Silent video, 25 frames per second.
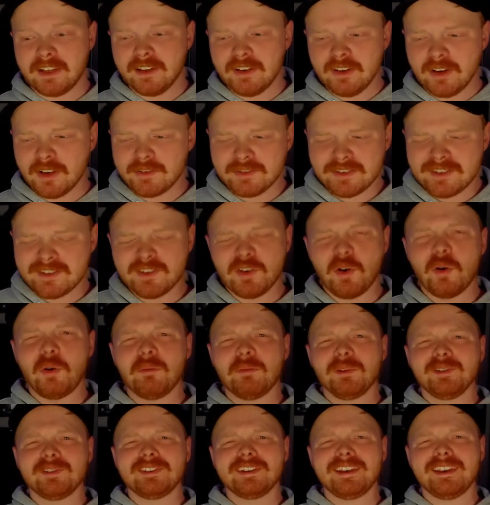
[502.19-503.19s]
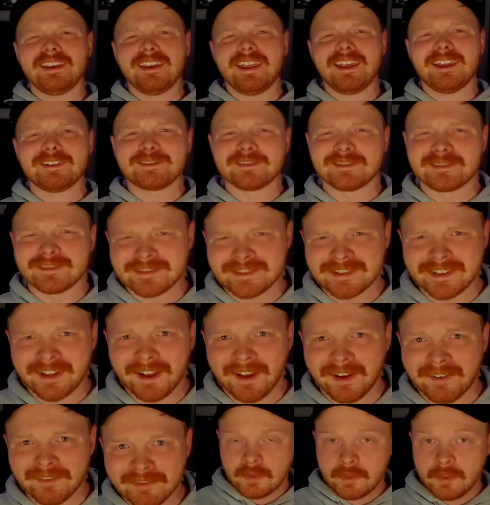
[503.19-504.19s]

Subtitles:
You know, just normal teenager stuff.